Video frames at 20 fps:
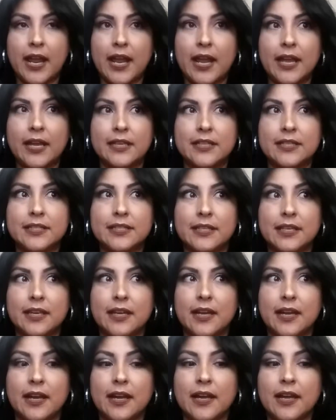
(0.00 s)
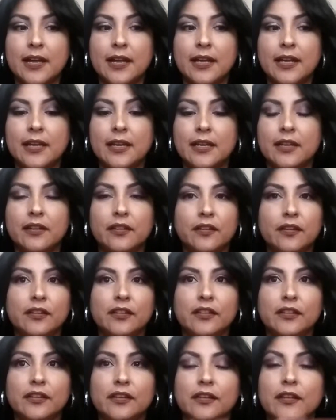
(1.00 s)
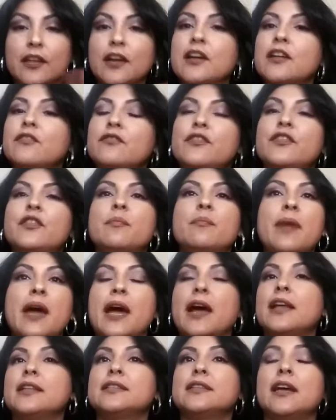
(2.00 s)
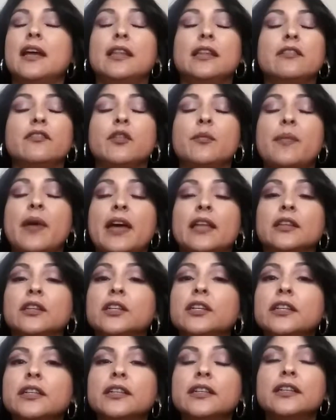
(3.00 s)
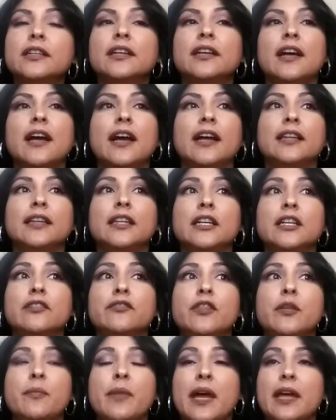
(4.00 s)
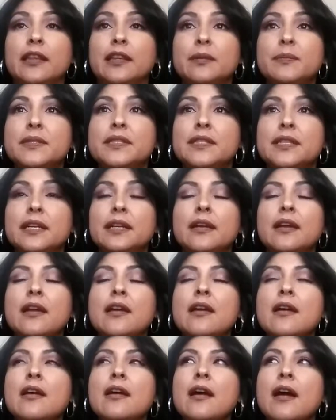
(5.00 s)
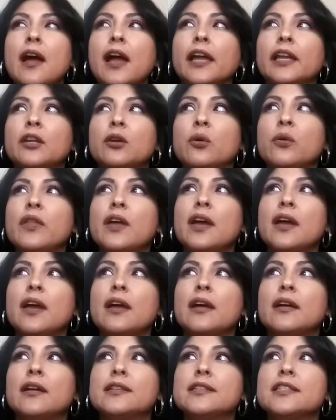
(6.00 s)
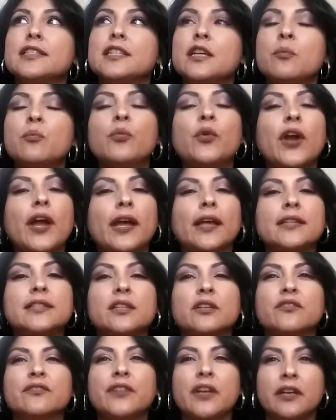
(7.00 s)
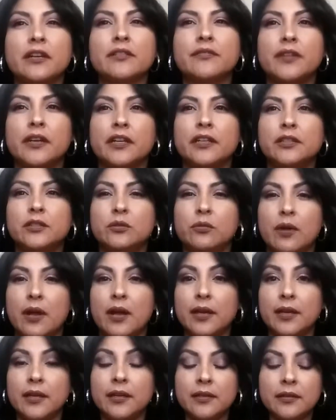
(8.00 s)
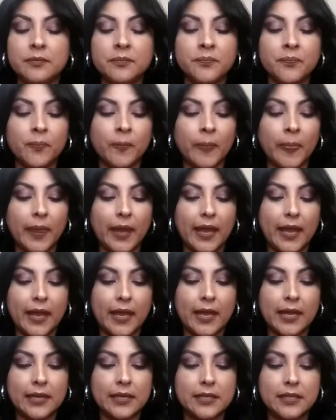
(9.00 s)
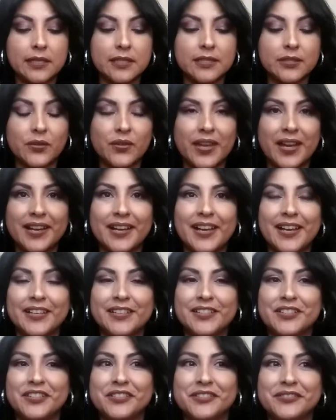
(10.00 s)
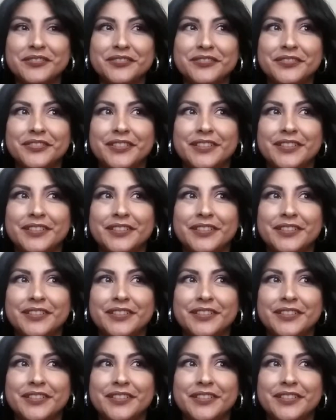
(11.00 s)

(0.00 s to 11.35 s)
and I love the matte. I love the matte look. I love the matte lipstick. I know that some brands are very, very drying, and so that kind of,